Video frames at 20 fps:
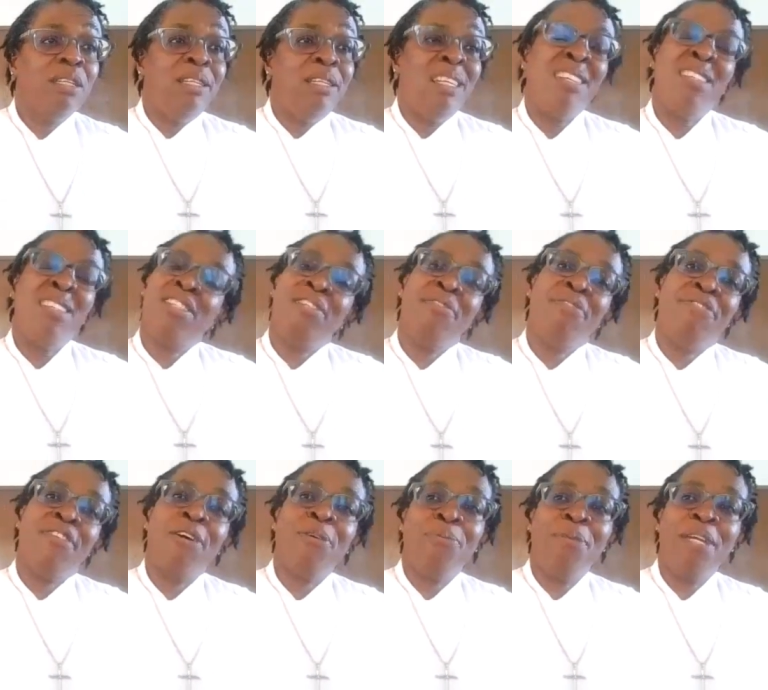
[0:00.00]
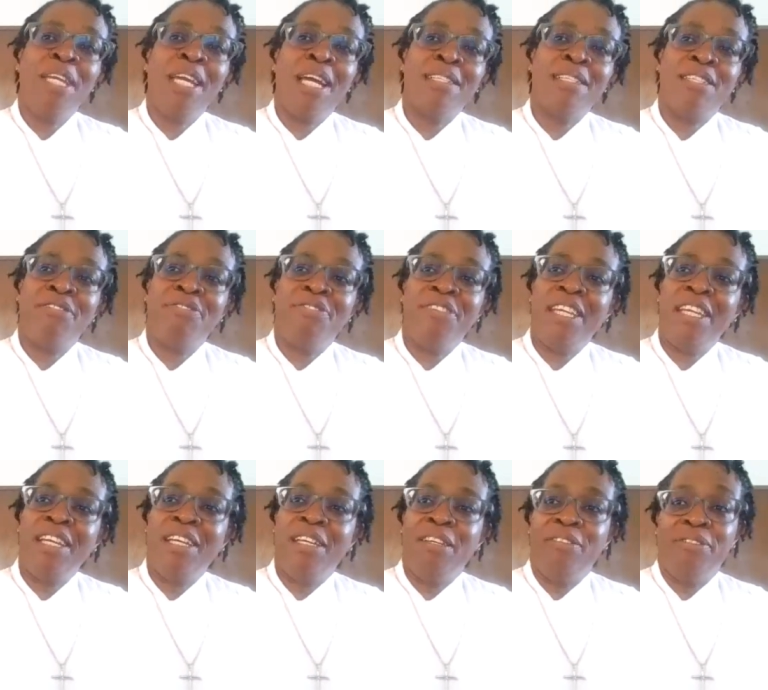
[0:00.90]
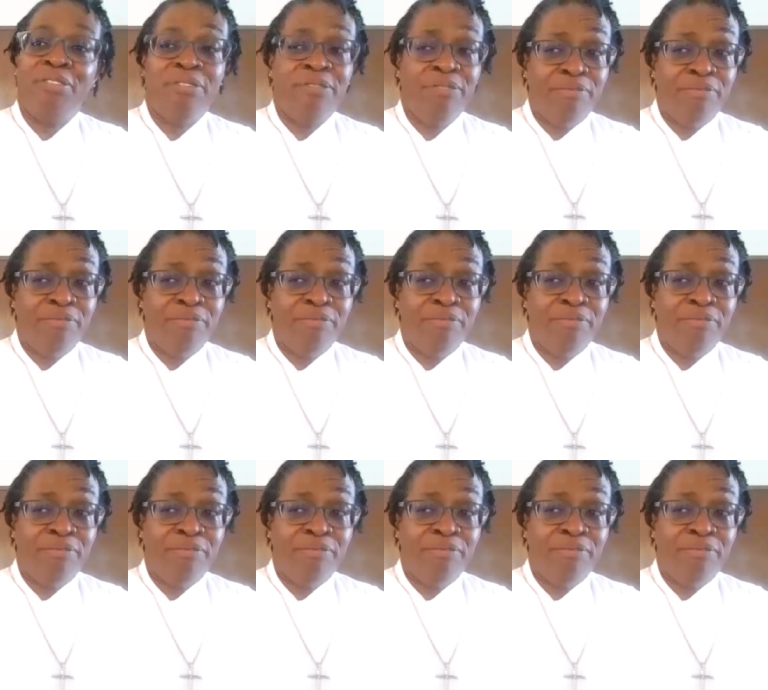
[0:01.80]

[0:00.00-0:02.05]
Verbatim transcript: there's some folk we got to forgive.